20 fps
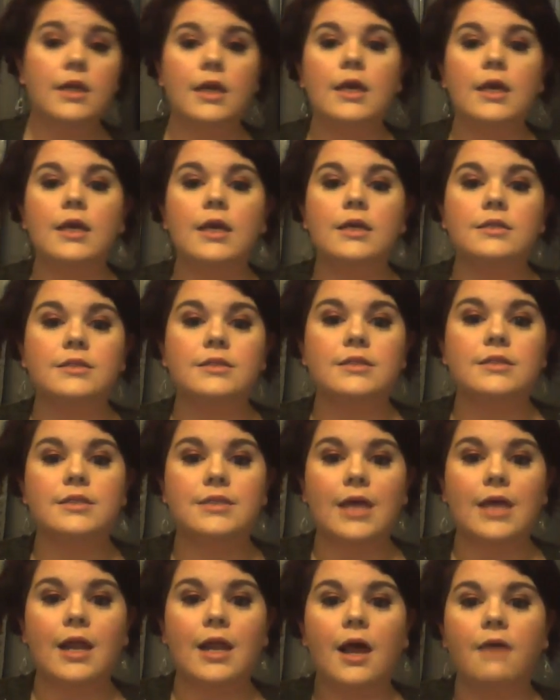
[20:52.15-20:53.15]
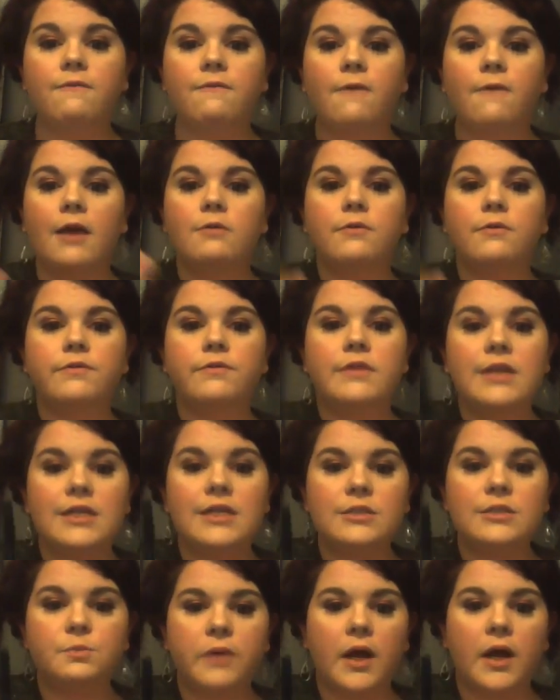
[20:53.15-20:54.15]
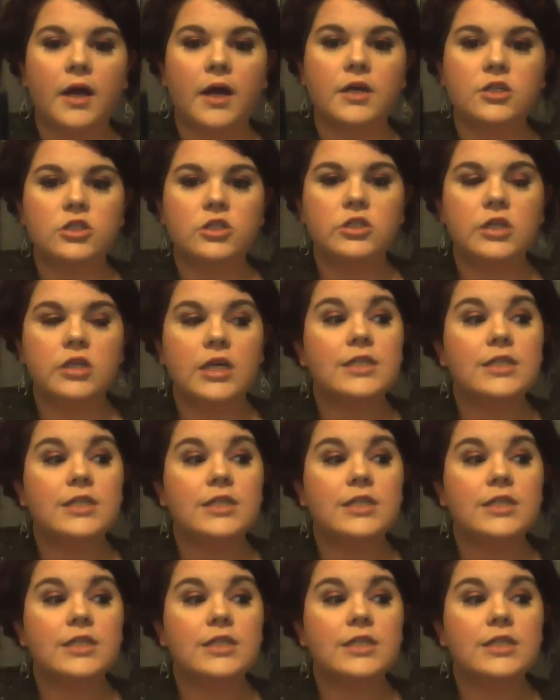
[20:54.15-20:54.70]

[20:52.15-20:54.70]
is that I find with this brush,